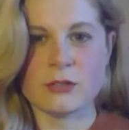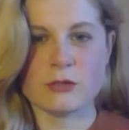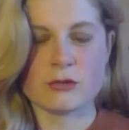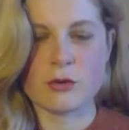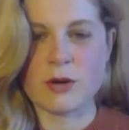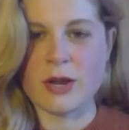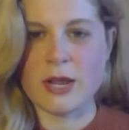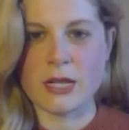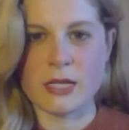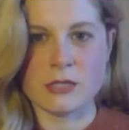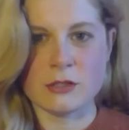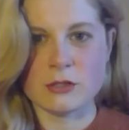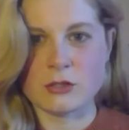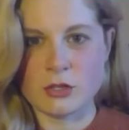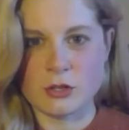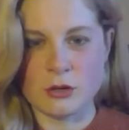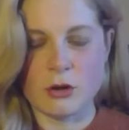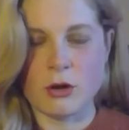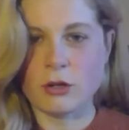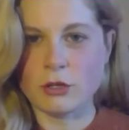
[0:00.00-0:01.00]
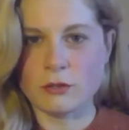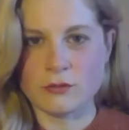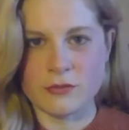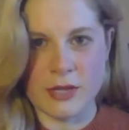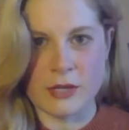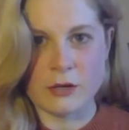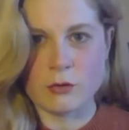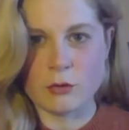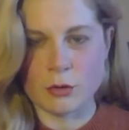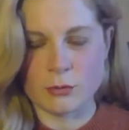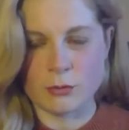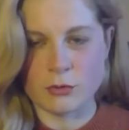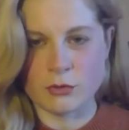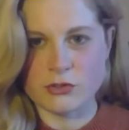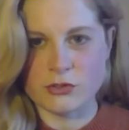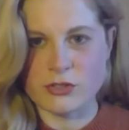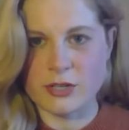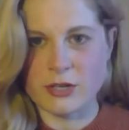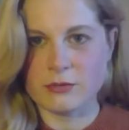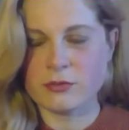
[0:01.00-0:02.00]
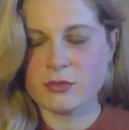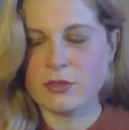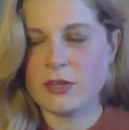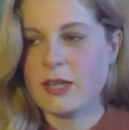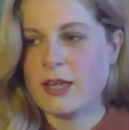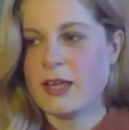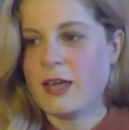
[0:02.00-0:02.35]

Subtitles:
and trains and all of that normal stuff,